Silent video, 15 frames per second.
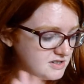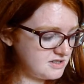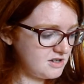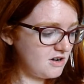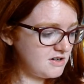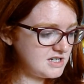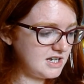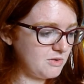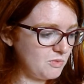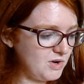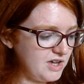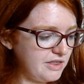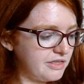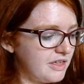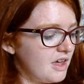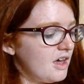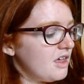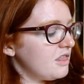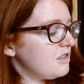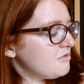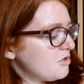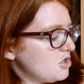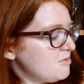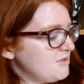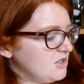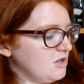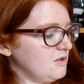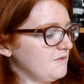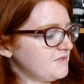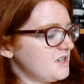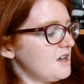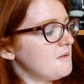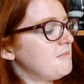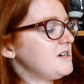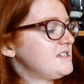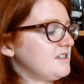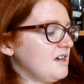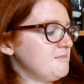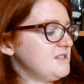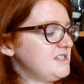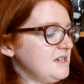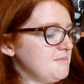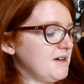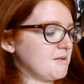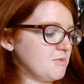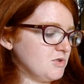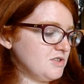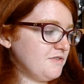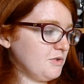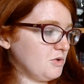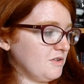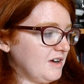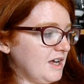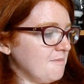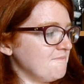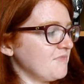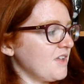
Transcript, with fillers: starting with The Romanovs by Simon Sebag Montefiore.